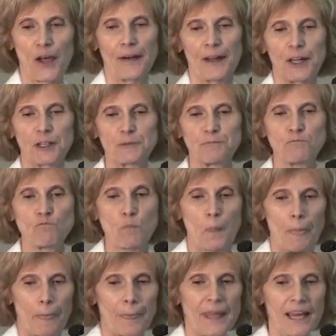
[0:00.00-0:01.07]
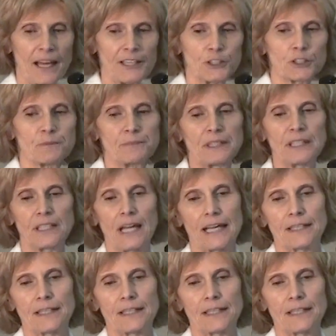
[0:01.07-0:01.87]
Um, they hired me,